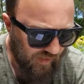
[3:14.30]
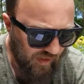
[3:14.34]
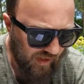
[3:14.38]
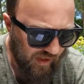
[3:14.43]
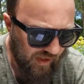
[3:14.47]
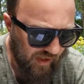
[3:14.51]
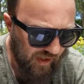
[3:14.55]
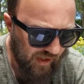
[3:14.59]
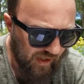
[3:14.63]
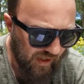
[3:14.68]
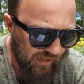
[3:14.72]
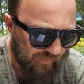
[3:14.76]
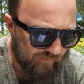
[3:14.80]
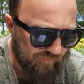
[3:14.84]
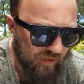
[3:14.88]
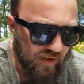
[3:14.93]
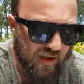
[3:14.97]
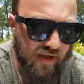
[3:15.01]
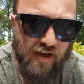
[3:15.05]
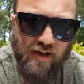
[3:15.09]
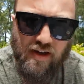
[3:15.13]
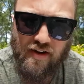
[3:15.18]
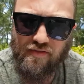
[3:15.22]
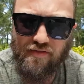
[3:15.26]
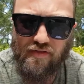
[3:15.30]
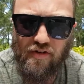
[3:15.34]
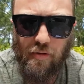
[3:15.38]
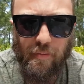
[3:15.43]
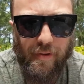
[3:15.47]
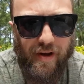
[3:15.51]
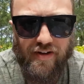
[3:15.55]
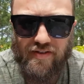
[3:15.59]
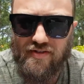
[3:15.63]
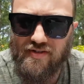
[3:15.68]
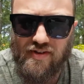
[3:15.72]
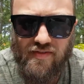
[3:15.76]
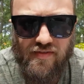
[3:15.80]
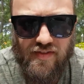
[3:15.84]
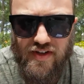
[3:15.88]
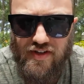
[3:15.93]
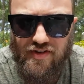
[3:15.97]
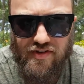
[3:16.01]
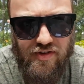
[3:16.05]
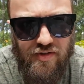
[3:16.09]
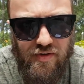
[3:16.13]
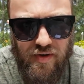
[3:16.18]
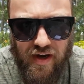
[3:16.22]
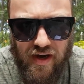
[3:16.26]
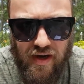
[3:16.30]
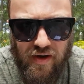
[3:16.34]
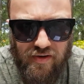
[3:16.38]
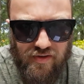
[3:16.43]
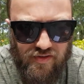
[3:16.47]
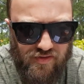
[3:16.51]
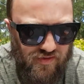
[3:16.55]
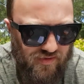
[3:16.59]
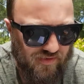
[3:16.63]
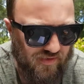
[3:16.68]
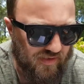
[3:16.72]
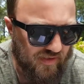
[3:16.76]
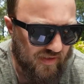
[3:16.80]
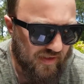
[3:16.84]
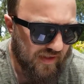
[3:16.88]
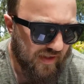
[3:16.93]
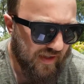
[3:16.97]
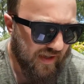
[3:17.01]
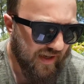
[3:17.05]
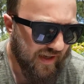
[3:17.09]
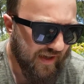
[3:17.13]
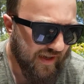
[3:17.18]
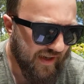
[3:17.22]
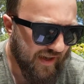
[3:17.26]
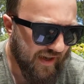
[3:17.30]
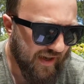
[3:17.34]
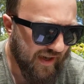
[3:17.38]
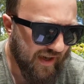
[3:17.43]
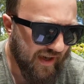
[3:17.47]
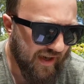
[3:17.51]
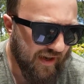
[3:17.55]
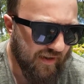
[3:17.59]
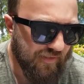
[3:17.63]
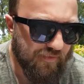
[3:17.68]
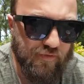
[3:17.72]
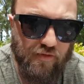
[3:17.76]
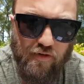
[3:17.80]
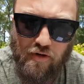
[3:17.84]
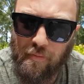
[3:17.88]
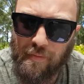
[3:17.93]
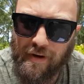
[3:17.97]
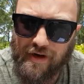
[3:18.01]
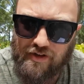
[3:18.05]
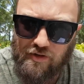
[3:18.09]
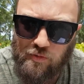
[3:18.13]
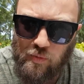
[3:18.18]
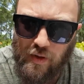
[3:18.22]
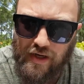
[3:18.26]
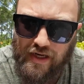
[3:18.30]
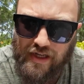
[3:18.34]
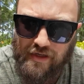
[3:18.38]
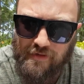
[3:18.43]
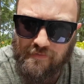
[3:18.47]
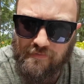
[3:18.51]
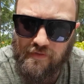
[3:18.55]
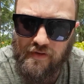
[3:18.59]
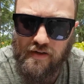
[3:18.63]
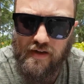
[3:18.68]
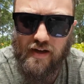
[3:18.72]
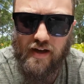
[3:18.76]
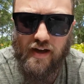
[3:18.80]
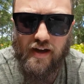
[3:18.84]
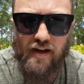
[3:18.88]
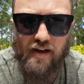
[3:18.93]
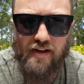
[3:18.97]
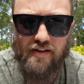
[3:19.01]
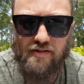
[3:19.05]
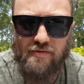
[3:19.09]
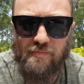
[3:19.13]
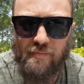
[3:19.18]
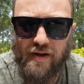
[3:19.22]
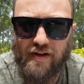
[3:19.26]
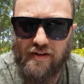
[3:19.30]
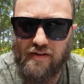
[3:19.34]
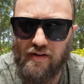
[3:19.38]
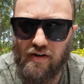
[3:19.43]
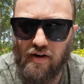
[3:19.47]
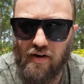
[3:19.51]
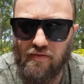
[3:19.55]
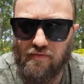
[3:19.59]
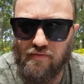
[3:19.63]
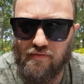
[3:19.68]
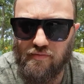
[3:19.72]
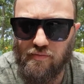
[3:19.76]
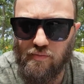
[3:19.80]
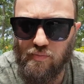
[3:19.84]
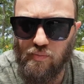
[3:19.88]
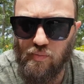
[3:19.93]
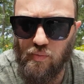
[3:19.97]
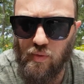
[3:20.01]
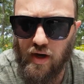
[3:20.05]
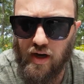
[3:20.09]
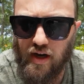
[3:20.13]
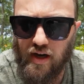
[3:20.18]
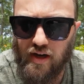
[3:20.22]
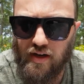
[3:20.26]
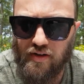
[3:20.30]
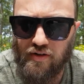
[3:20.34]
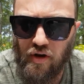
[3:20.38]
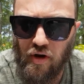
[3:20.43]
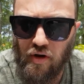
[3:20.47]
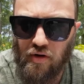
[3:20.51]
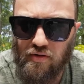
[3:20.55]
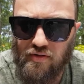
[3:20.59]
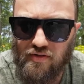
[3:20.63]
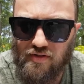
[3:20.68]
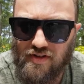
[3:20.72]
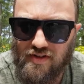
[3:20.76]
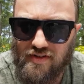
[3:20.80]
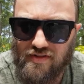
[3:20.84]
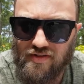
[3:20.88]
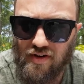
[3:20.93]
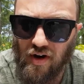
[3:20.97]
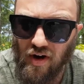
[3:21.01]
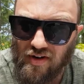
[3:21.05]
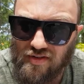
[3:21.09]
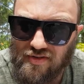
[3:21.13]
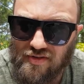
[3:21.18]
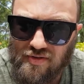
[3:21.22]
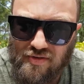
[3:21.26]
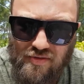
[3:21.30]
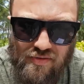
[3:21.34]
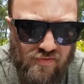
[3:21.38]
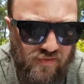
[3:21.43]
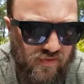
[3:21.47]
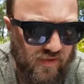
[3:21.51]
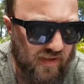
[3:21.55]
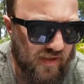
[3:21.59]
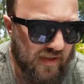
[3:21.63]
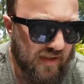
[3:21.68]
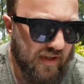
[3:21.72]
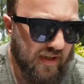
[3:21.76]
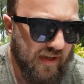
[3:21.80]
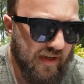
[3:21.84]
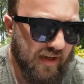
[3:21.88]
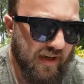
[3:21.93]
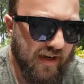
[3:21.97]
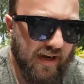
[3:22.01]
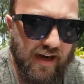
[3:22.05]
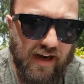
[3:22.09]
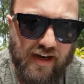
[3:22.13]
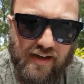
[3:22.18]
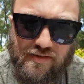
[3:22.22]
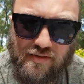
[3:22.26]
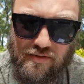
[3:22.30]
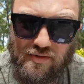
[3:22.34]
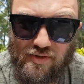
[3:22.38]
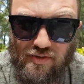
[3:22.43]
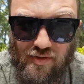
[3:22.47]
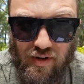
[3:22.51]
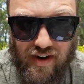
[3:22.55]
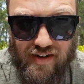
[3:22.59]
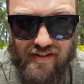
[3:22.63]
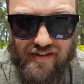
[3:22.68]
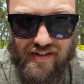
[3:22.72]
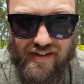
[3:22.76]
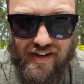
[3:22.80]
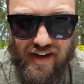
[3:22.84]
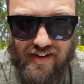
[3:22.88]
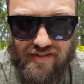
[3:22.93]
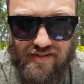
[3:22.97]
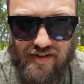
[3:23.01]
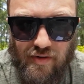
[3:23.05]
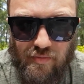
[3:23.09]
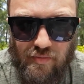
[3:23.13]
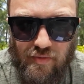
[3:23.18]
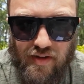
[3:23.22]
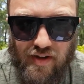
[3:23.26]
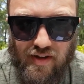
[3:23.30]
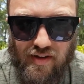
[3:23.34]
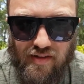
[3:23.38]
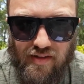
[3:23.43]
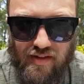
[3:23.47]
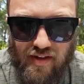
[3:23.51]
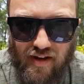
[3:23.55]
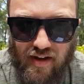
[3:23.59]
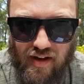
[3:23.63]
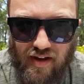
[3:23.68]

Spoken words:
for about 72 hours for a mate's wedding. It's a mate that I've known since high school, so it was great to catch up with